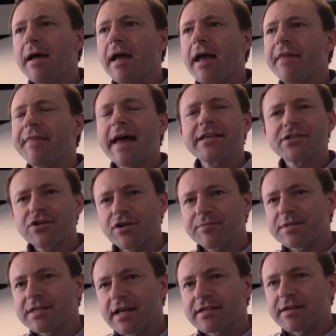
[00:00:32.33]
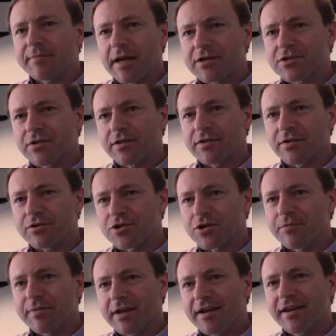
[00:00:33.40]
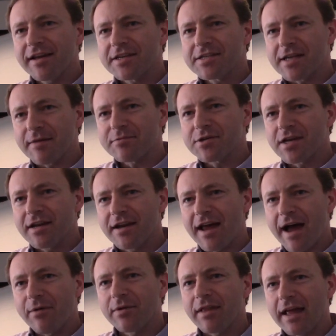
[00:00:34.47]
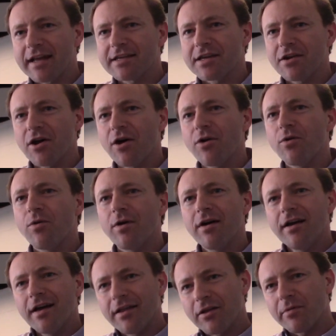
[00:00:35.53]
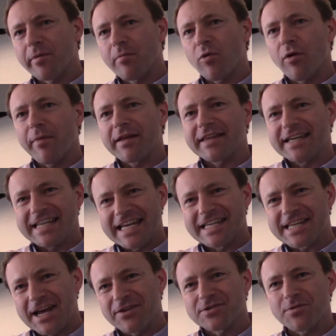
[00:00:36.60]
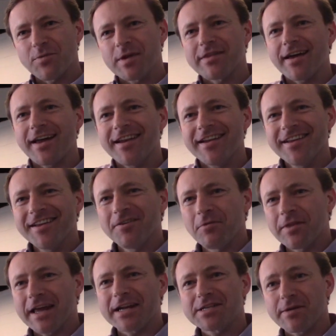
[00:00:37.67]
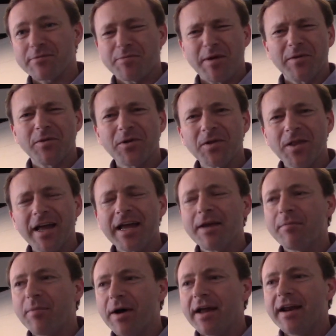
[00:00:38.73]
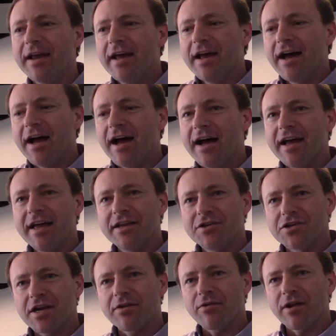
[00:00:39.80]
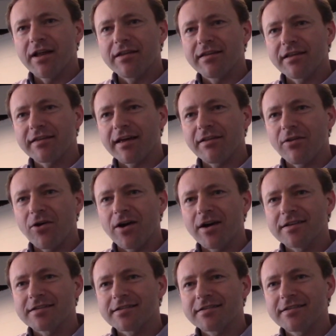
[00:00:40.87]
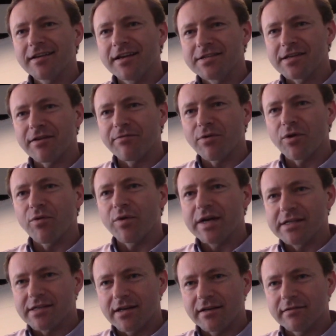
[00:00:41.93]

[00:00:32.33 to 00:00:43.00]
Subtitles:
In that circumstance, I'm not sure that there should be any exception. I would like to know a little bit more about the details and what that exception might look like. But in general, I think that law is there for a reason.